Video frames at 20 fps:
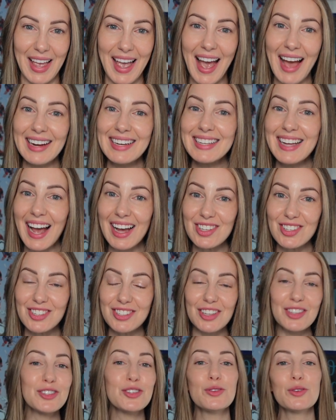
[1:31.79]
And yes,
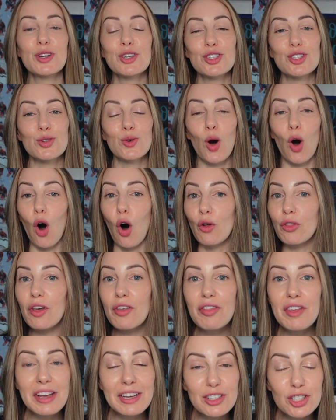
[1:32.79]
since you can do all the
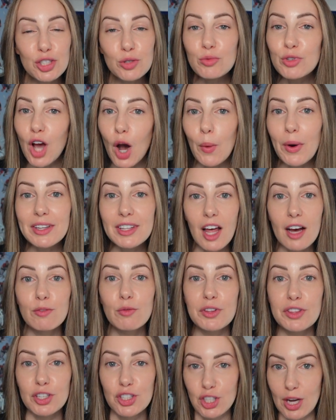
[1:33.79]
things you know and love
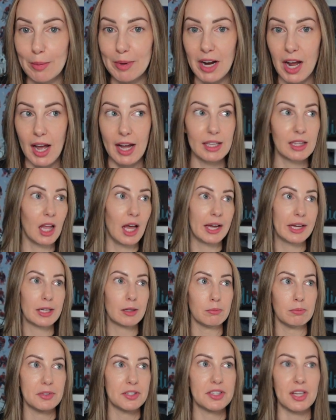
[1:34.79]
with Gemini, like
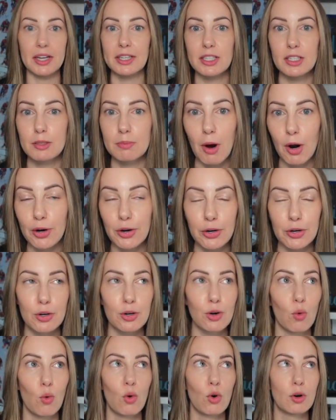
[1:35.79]
study
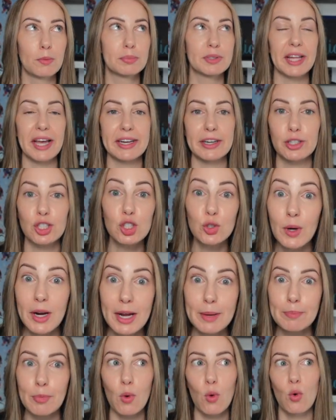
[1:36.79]
smarter or plan a
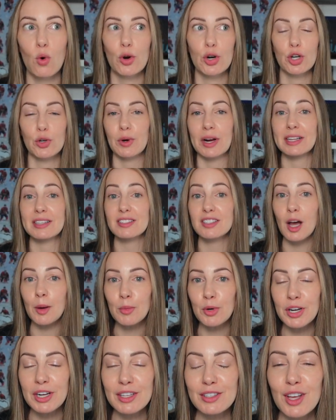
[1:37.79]
trip or create
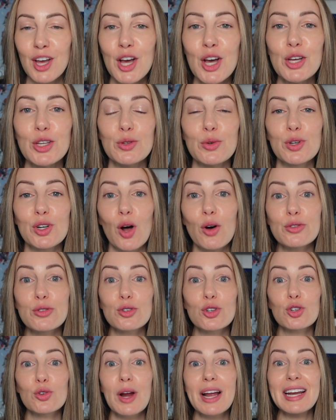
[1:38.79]
summaries, you can also
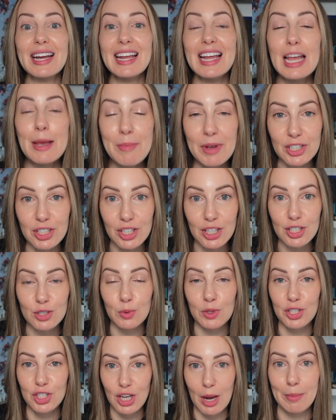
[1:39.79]
create images
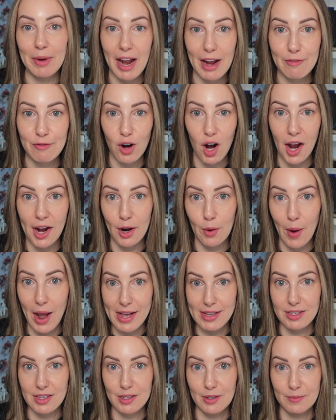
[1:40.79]
with Gemini for
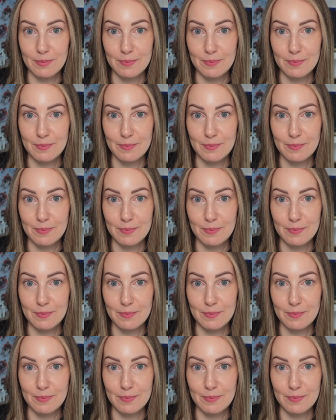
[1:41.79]
iOS.